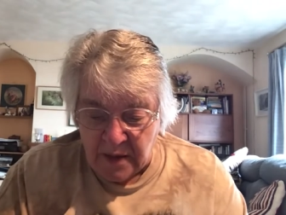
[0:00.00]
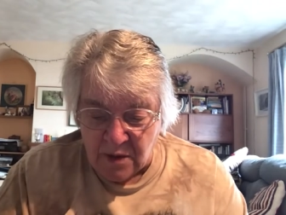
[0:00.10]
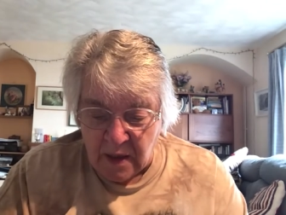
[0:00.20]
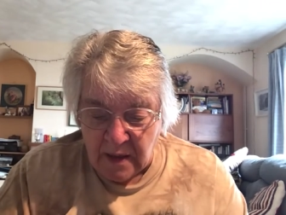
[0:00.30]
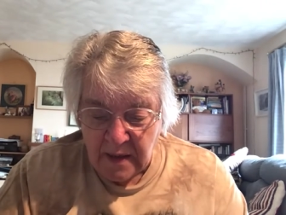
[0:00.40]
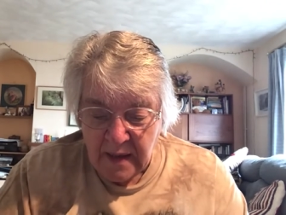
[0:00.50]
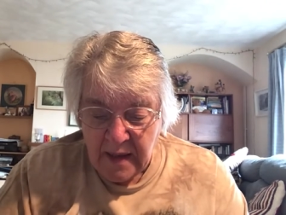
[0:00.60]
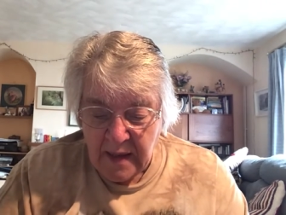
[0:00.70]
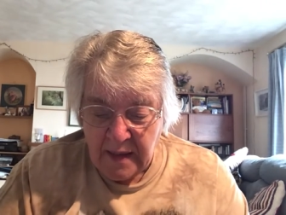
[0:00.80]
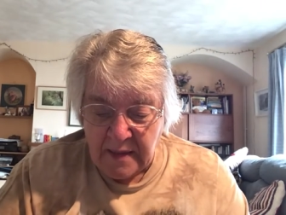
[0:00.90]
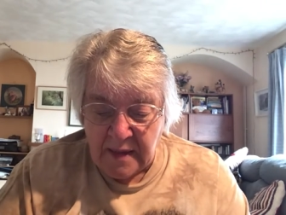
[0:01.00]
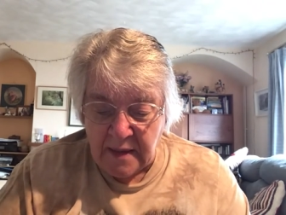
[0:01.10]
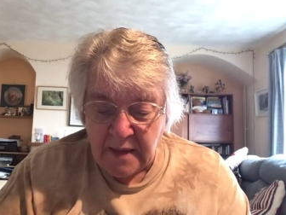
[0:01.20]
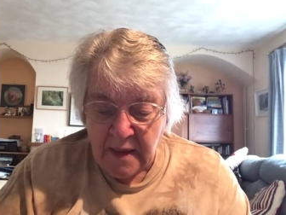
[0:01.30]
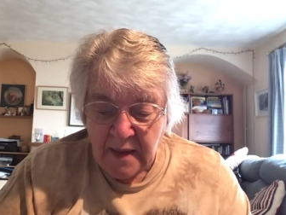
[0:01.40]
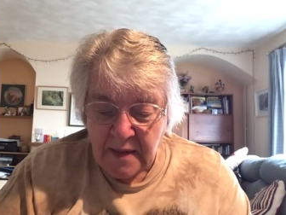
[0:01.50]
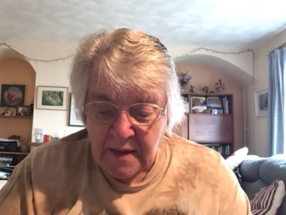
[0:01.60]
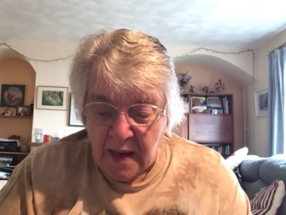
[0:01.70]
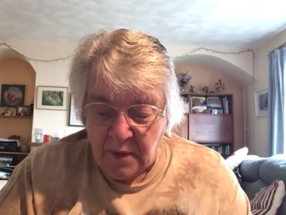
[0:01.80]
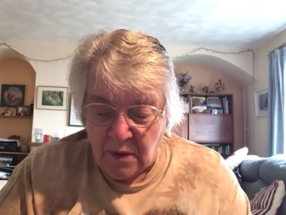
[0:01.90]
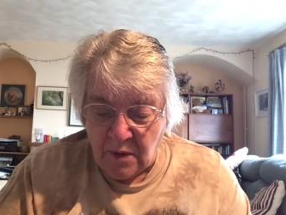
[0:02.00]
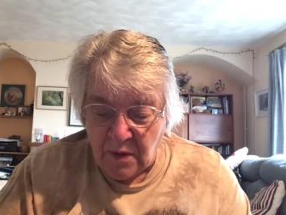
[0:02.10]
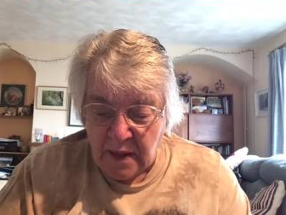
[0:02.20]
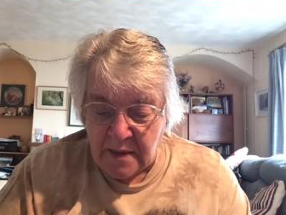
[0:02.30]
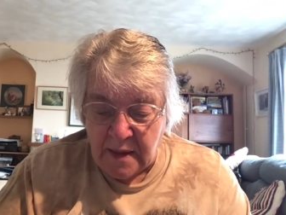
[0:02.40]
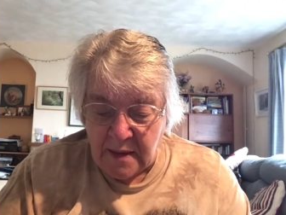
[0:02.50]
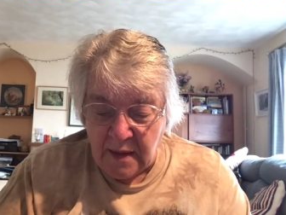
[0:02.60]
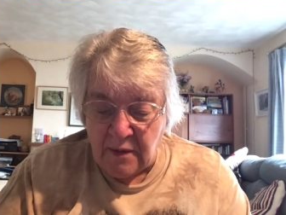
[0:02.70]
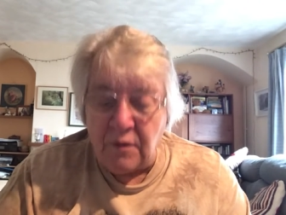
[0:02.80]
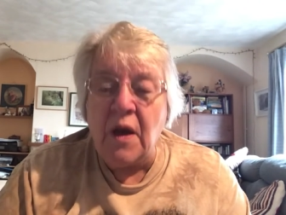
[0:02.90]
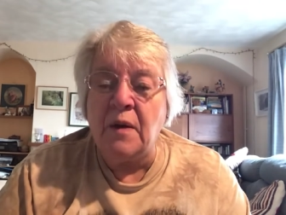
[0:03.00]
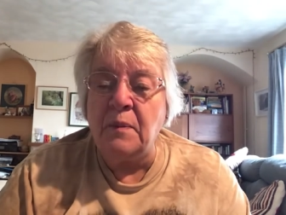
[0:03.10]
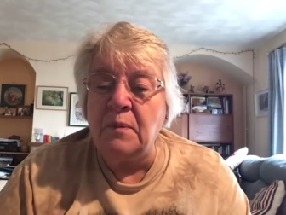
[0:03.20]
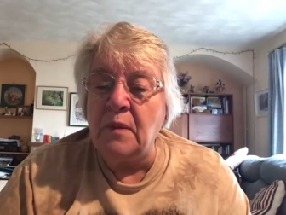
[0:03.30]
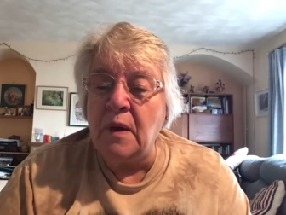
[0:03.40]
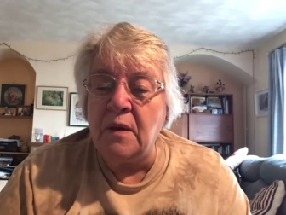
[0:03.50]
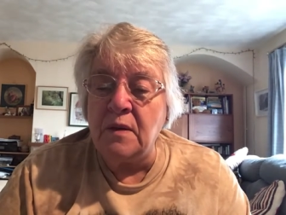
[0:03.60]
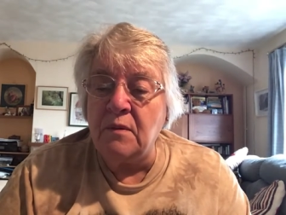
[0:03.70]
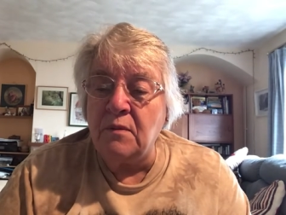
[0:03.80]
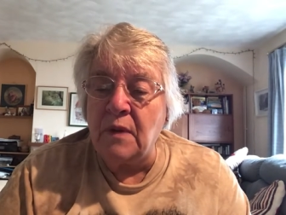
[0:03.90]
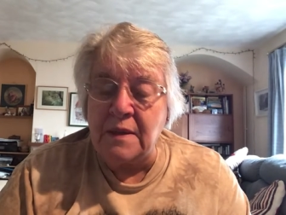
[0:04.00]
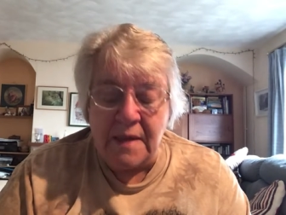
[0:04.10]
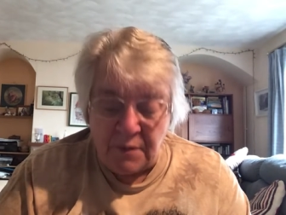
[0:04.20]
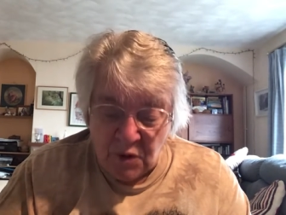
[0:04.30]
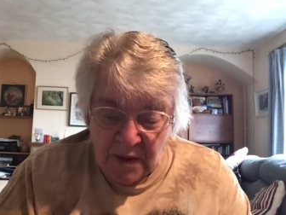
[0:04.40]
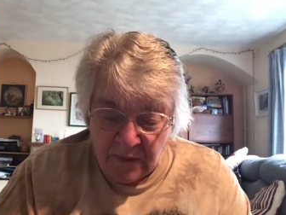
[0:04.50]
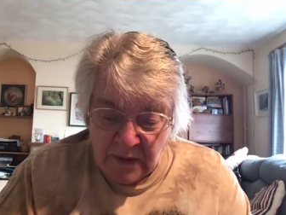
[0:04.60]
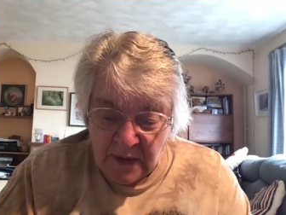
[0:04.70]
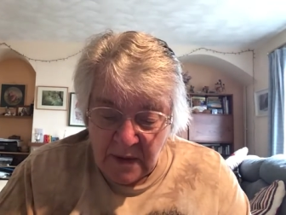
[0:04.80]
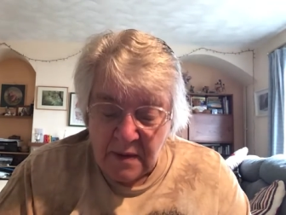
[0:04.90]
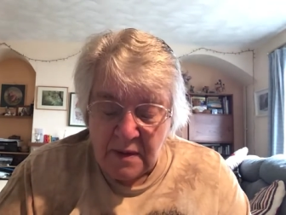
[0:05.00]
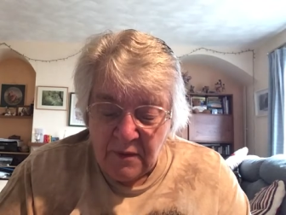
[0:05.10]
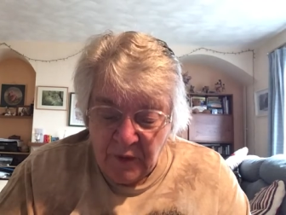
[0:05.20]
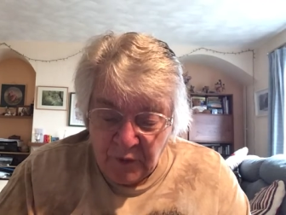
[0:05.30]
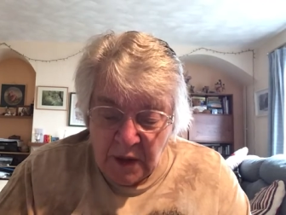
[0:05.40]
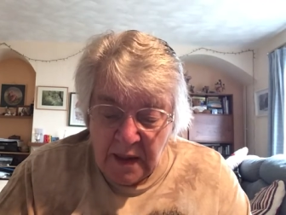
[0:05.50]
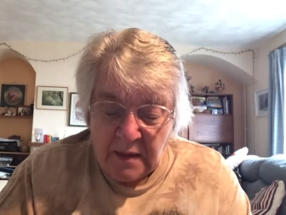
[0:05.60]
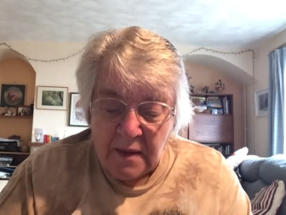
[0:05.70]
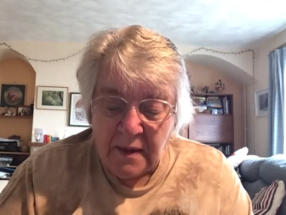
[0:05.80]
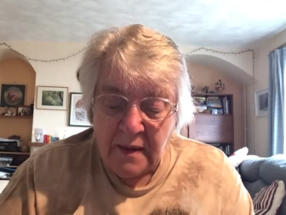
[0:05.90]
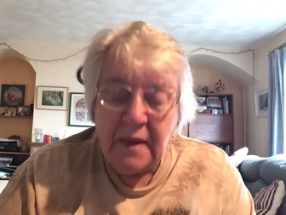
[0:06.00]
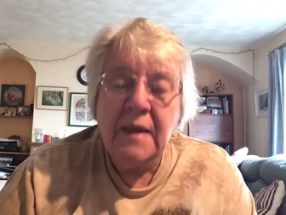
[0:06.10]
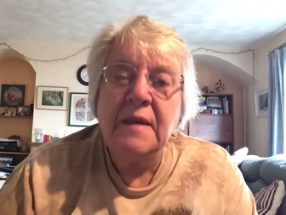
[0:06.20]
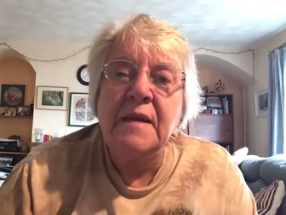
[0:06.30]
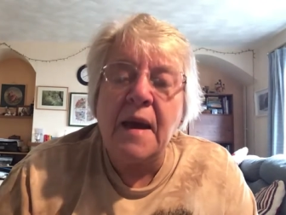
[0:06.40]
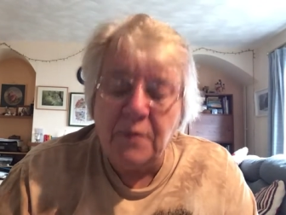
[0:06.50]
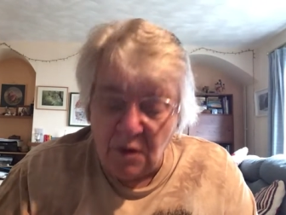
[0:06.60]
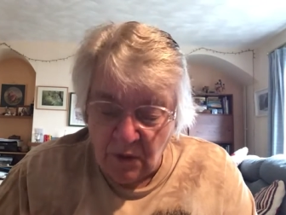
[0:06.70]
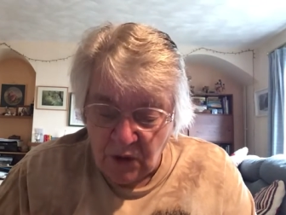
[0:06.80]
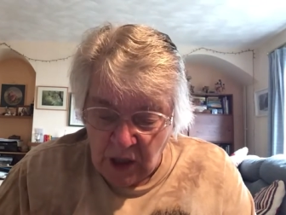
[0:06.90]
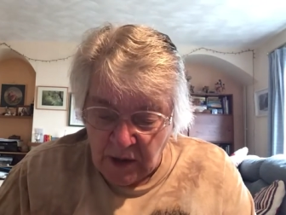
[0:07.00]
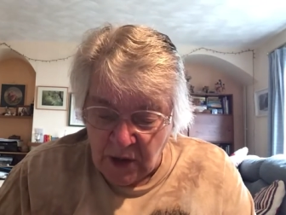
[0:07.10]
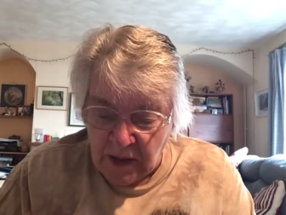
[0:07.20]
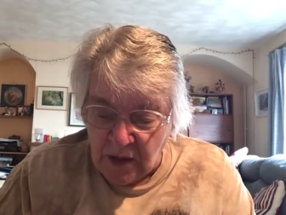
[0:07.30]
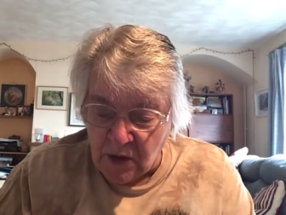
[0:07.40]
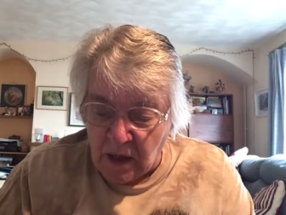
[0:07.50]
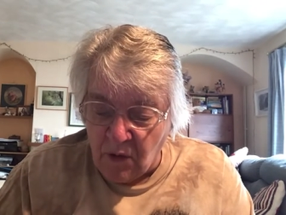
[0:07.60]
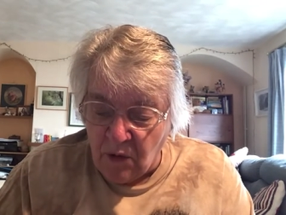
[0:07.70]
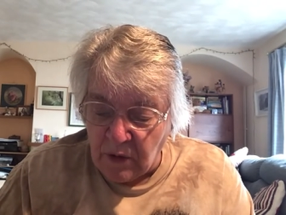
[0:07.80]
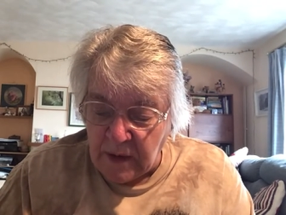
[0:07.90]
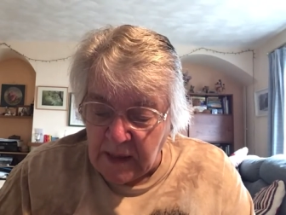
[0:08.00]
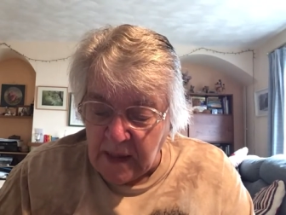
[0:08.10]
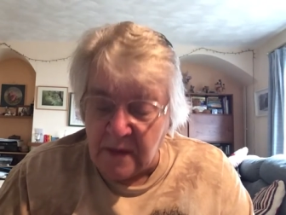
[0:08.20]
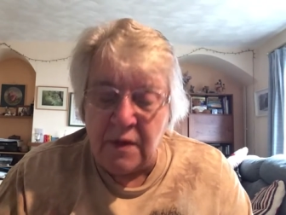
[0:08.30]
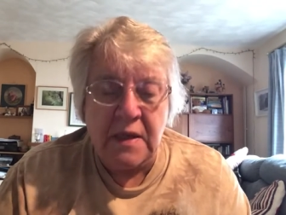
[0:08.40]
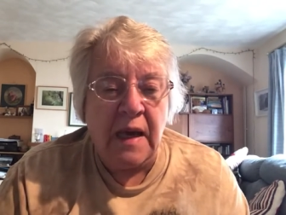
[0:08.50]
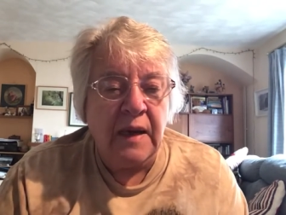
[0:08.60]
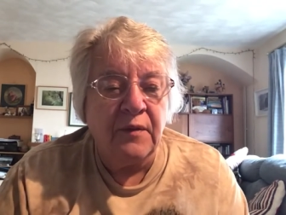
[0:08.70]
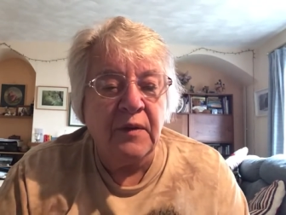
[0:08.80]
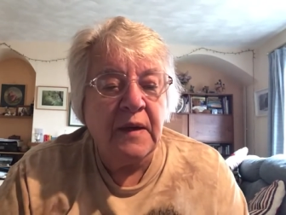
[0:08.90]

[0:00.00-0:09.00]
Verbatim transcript: Israel, he said, Samuel, it says here in um, uh, 1 Samuel 7 15, Samuel judged Israel all the days of his life.